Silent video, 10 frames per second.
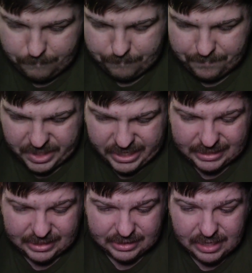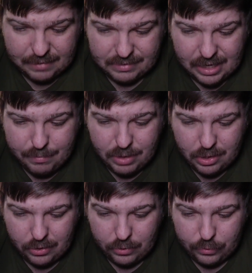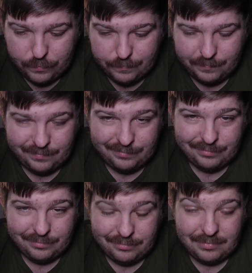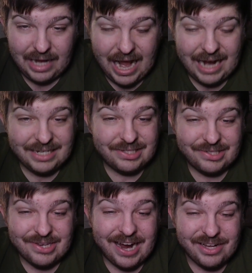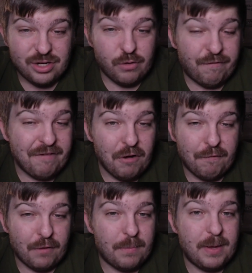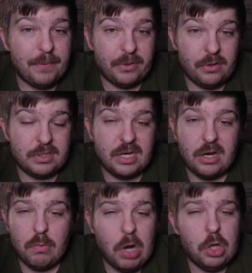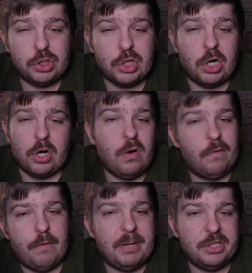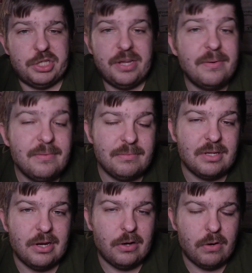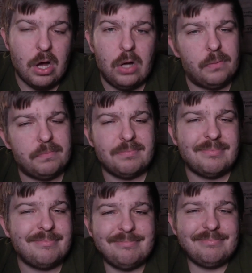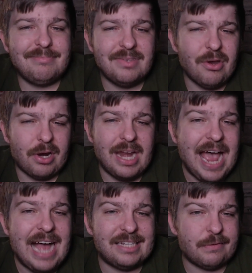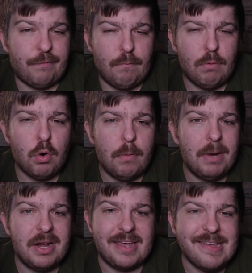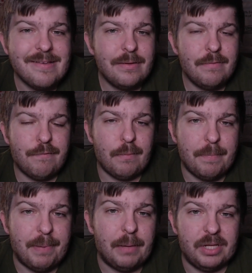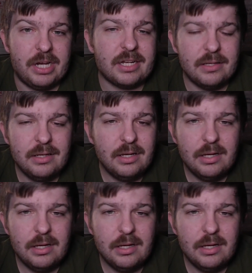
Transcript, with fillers: But at the same time, you know, I I do feel for the people that are saying, well, it's going to go over budget. You know, um, they're going to ask for more money from the public.